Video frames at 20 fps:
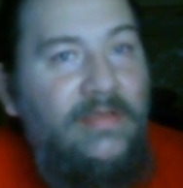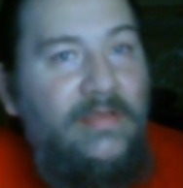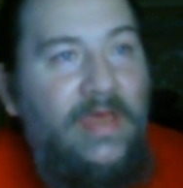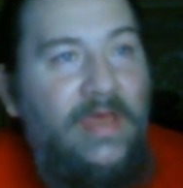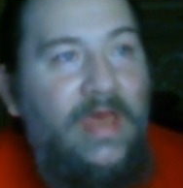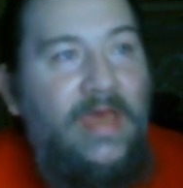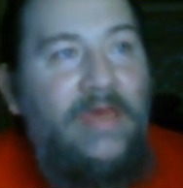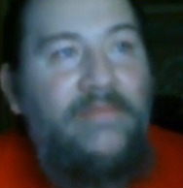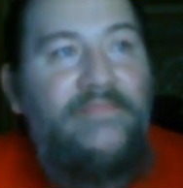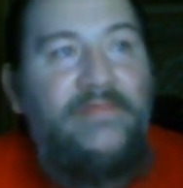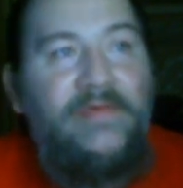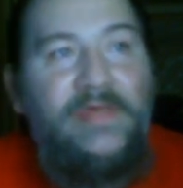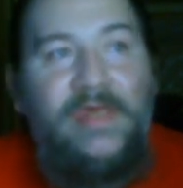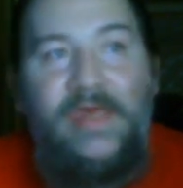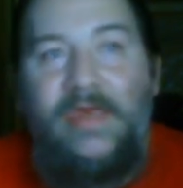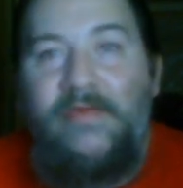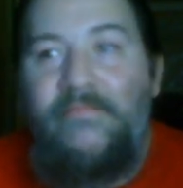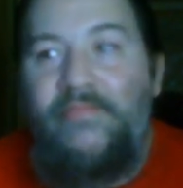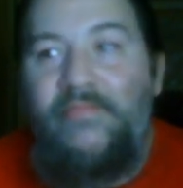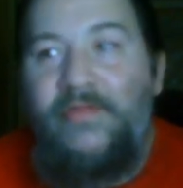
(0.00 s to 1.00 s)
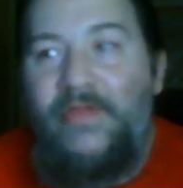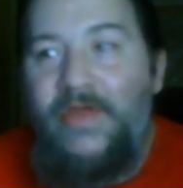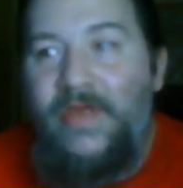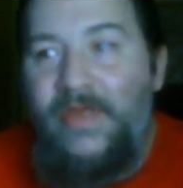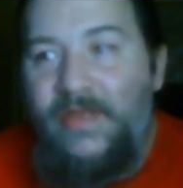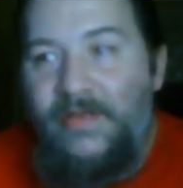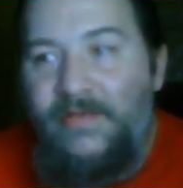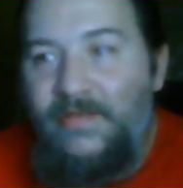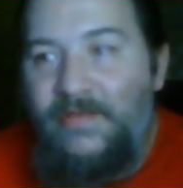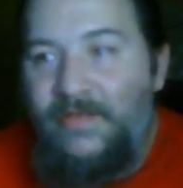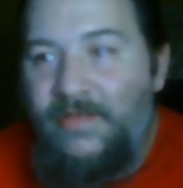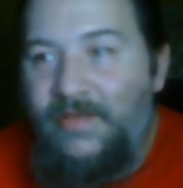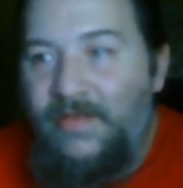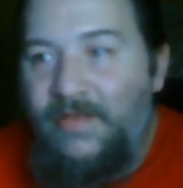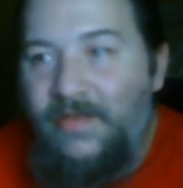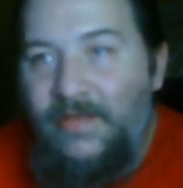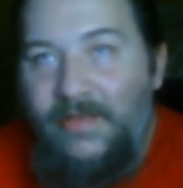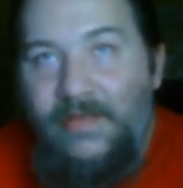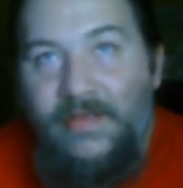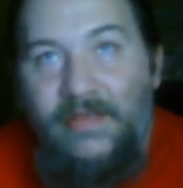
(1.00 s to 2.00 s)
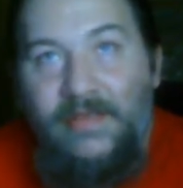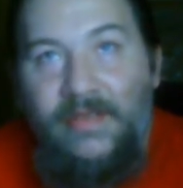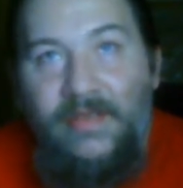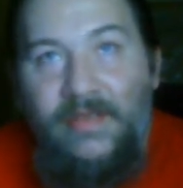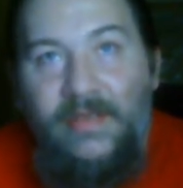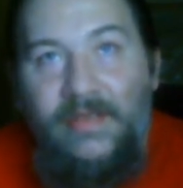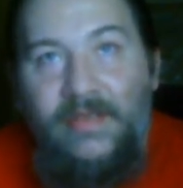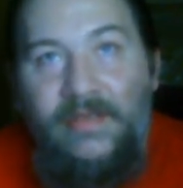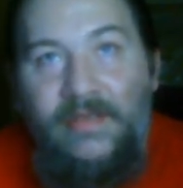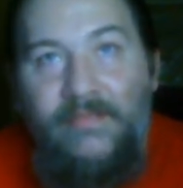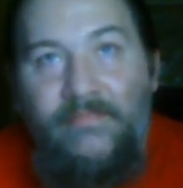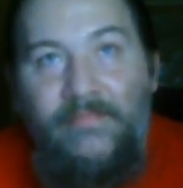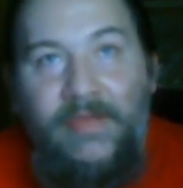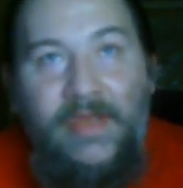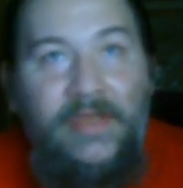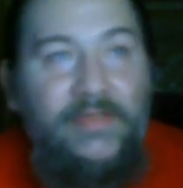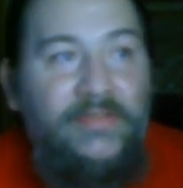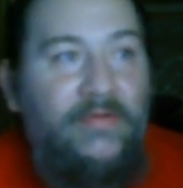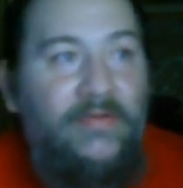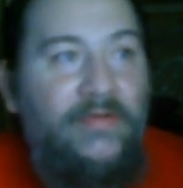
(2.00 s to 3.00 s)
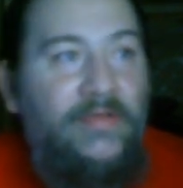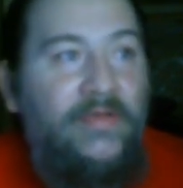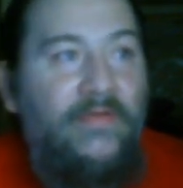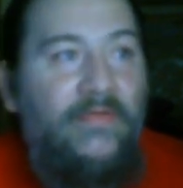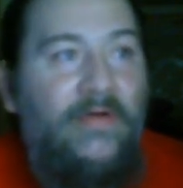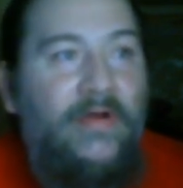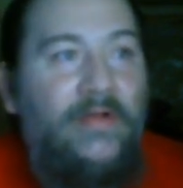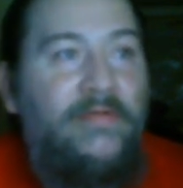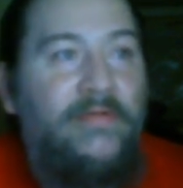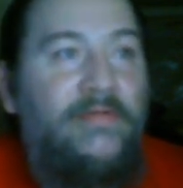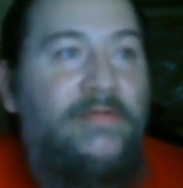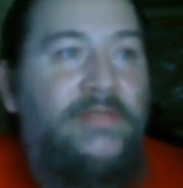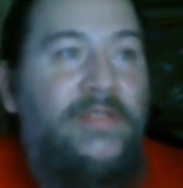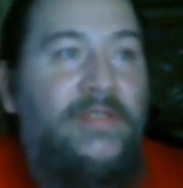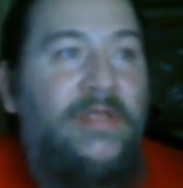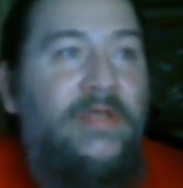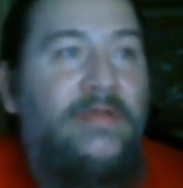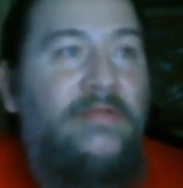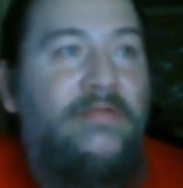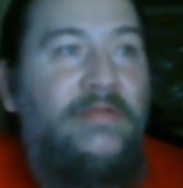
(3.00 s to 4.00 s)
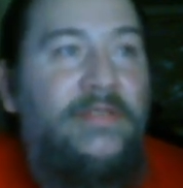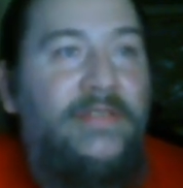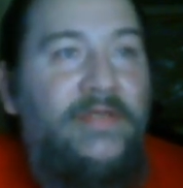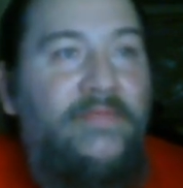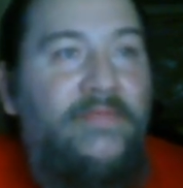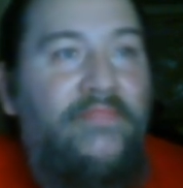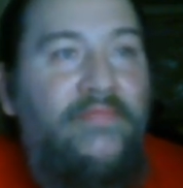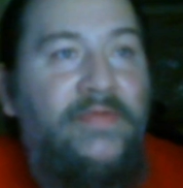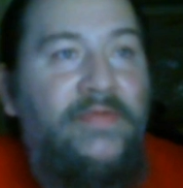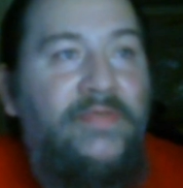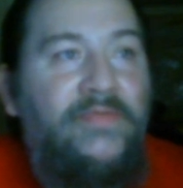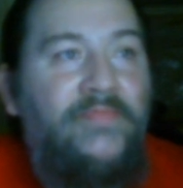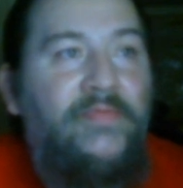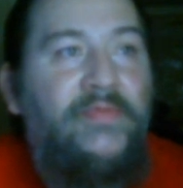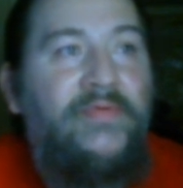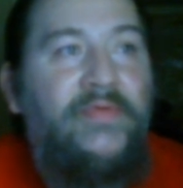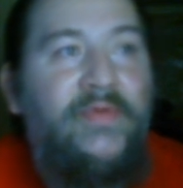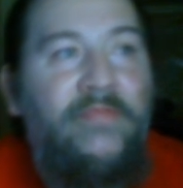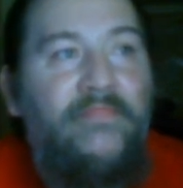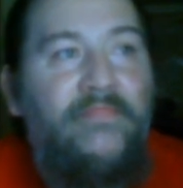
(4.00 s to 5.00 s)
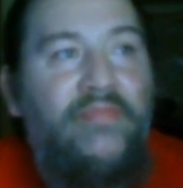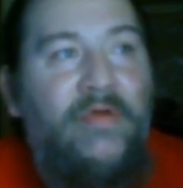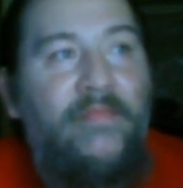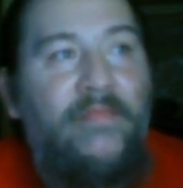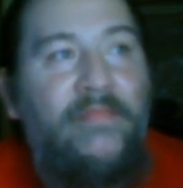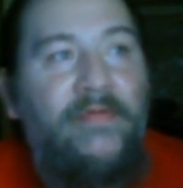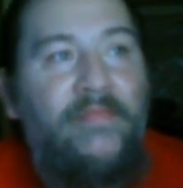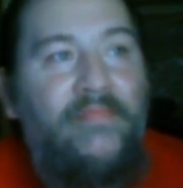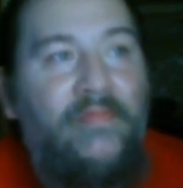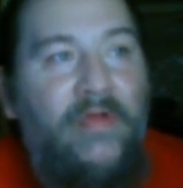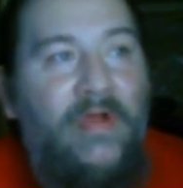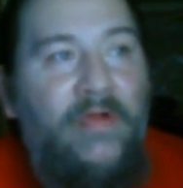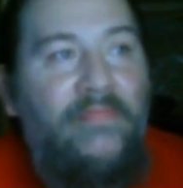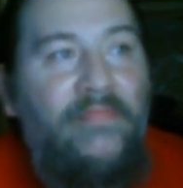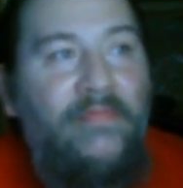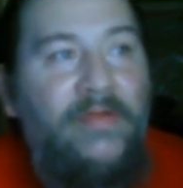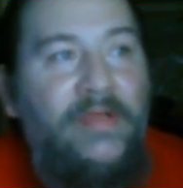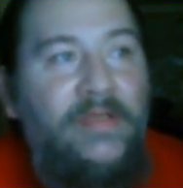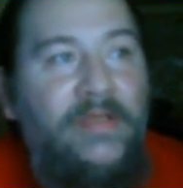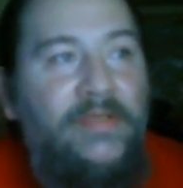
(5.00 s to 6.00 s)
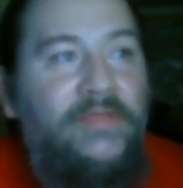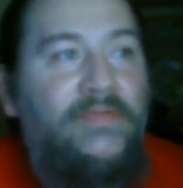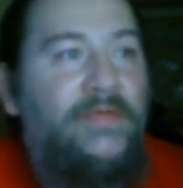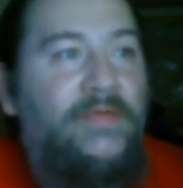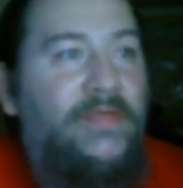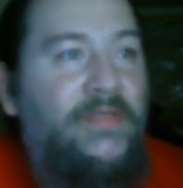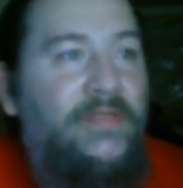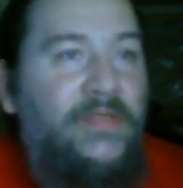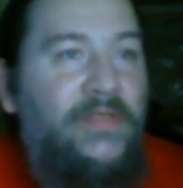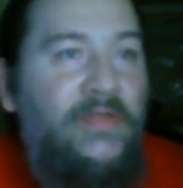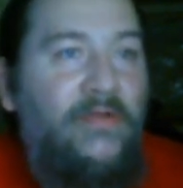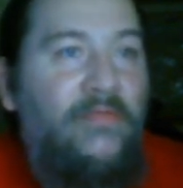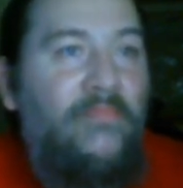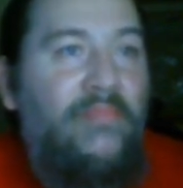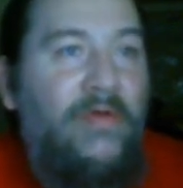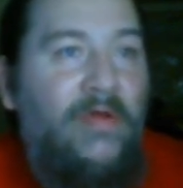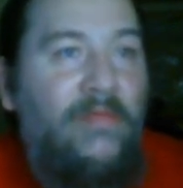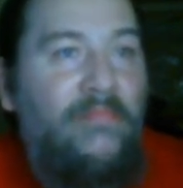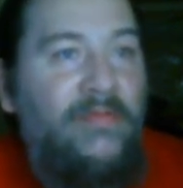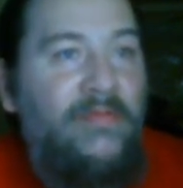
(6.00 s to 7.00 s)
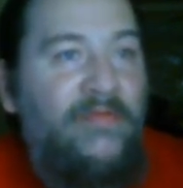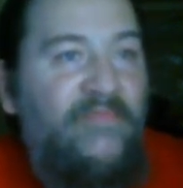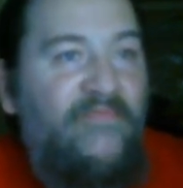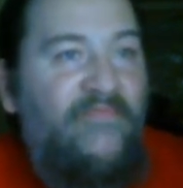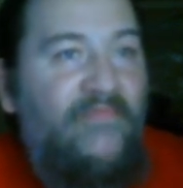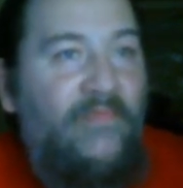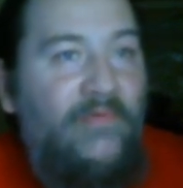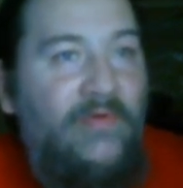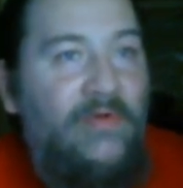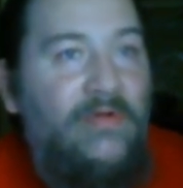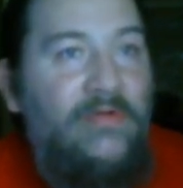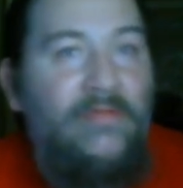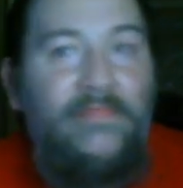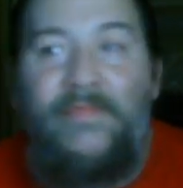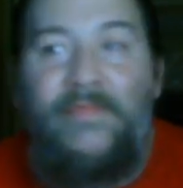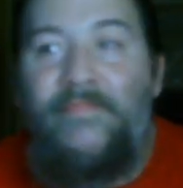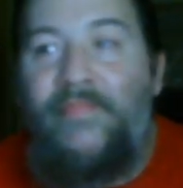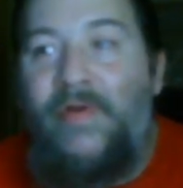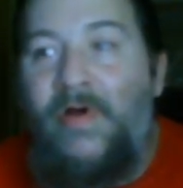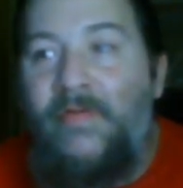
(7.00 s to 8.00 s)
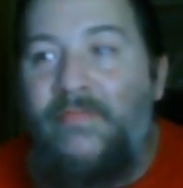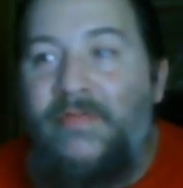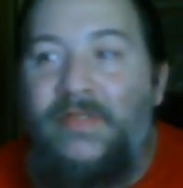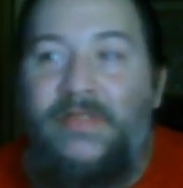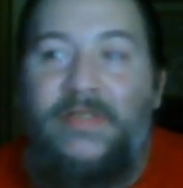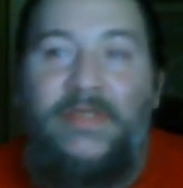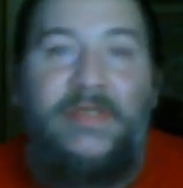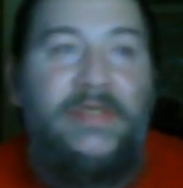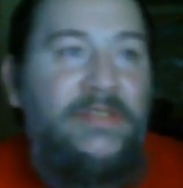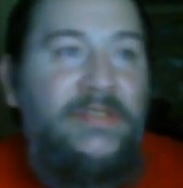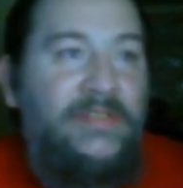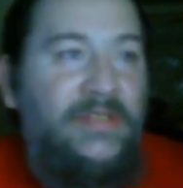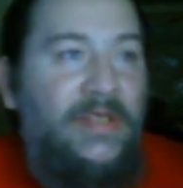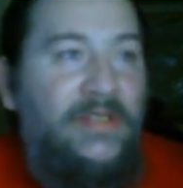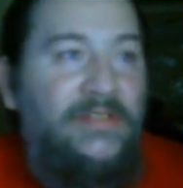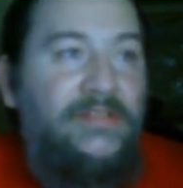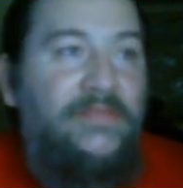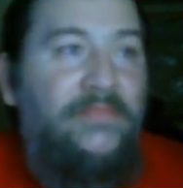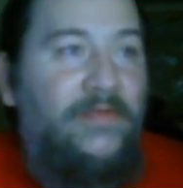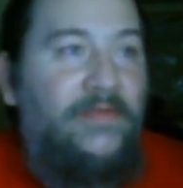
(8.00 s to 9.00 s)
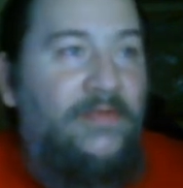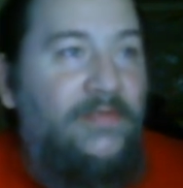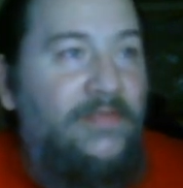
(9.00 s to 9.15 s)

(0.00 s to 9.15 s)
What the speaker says: Have a game plan. Make sure you understand the difference between public property, traditional public forum, and publicly accessible.